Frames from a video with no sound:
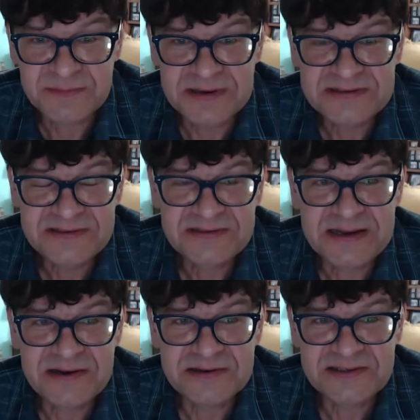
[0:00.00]
months
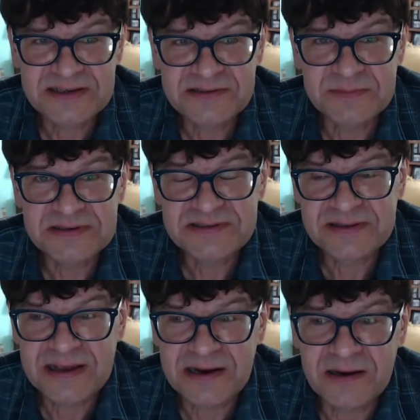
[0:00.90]
here, six months
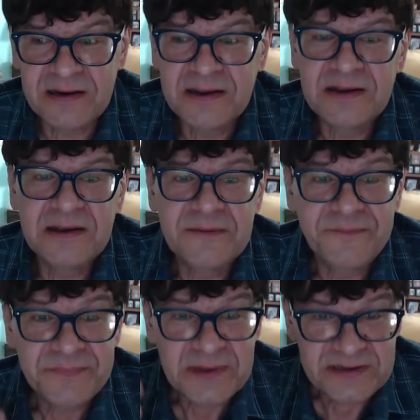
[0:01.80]
there,
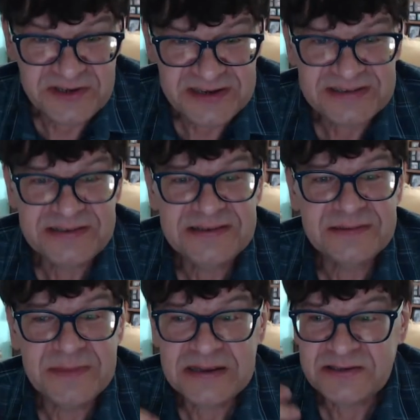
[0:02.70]
just
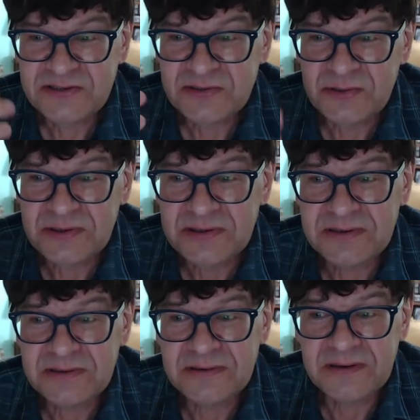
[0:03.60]
to make
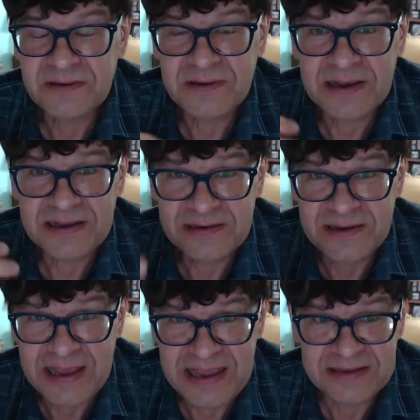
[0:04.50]
sure I can
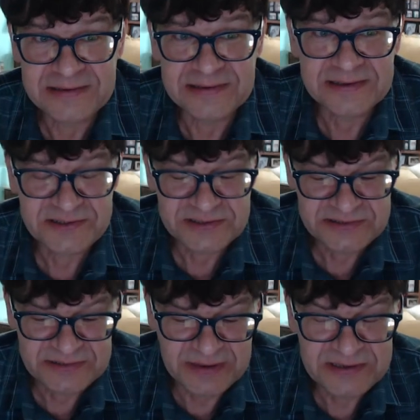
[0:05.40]
handle it,
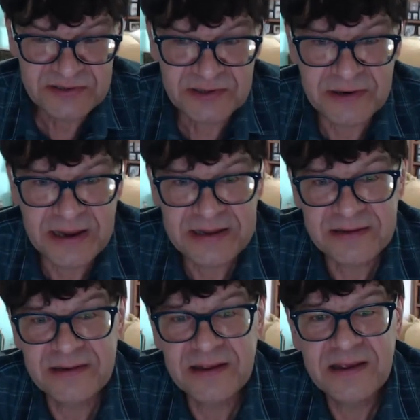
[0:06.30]
just to make sure I
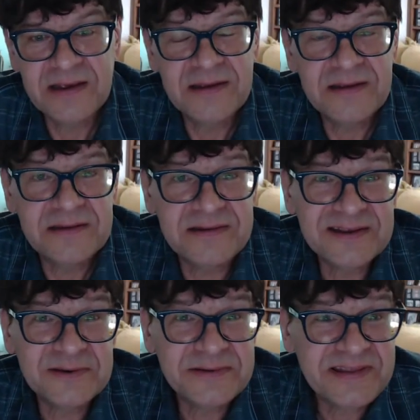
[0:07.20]
can
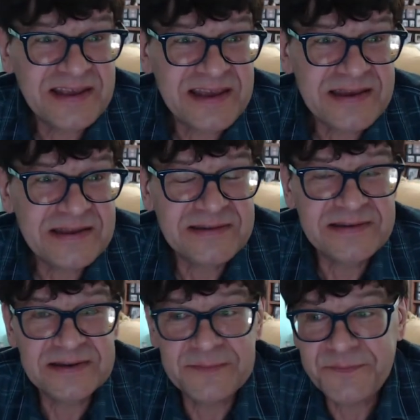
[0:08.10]
deal with the
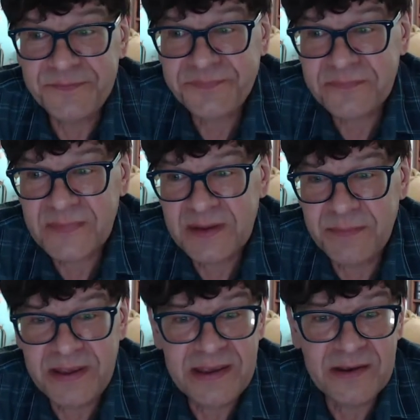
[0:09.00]
heat and
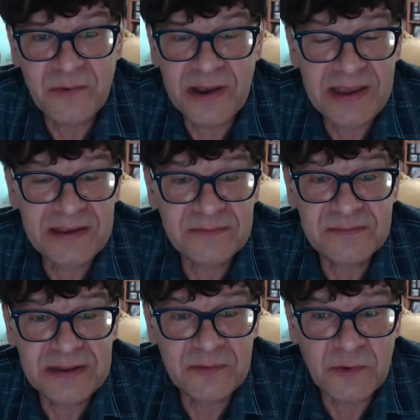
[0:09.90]
being away
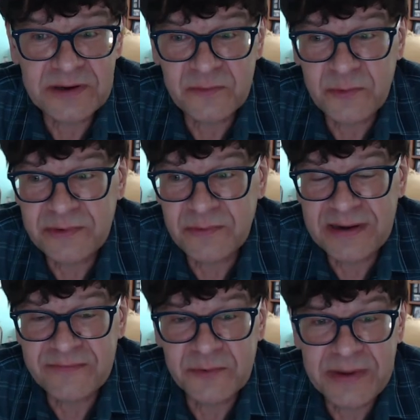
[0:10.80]
and, and what are we,
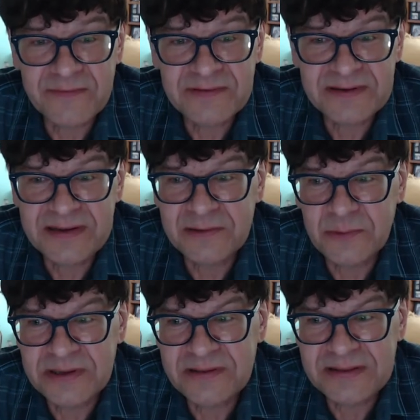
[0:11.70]
whatever we have to deal
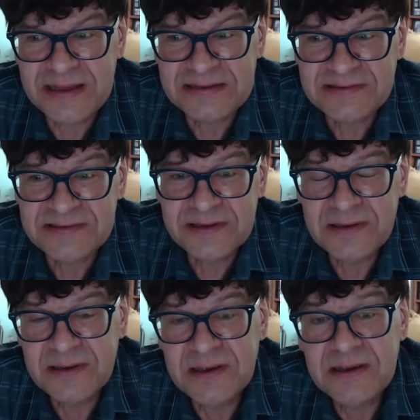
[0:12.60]
with. And that's,
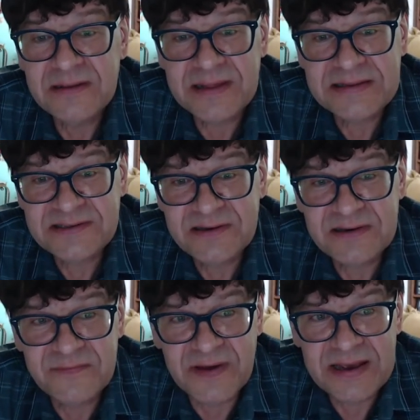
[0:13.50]
that's
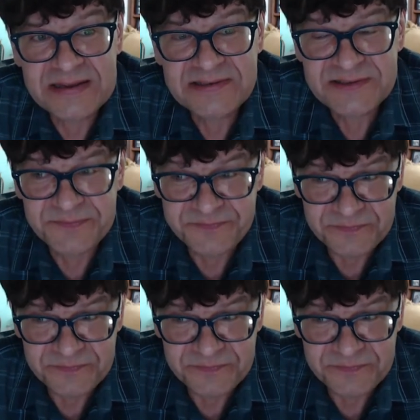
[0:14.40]
good advice,